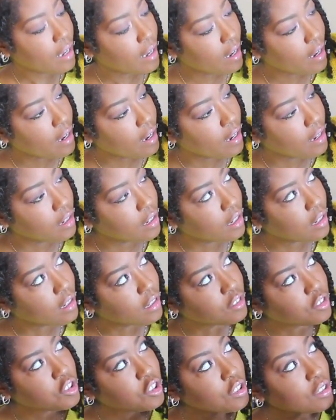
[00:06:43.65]
and
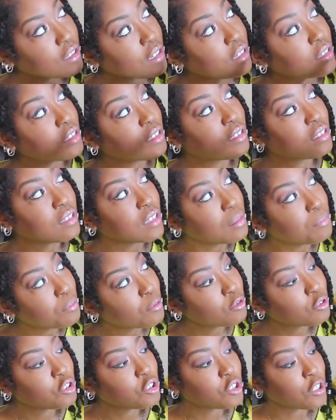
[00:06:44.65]
it's just it's a
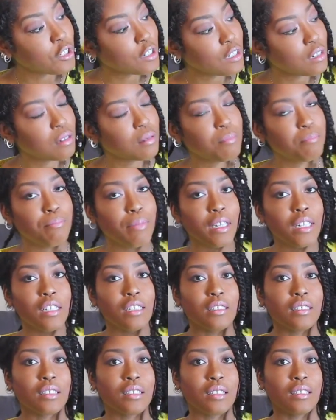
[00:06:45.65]
simple shirt but
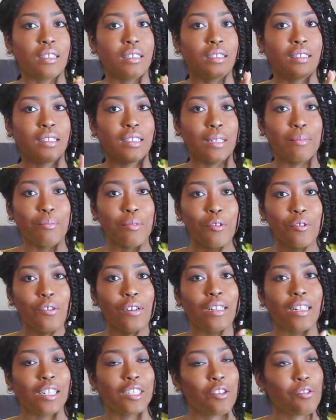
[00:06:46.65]
it's
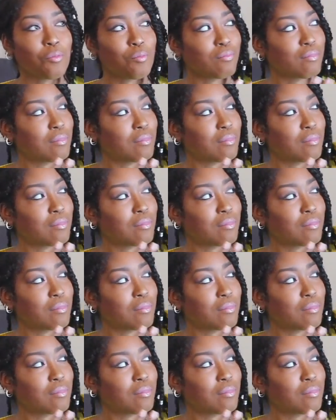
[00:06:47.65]
simple and that's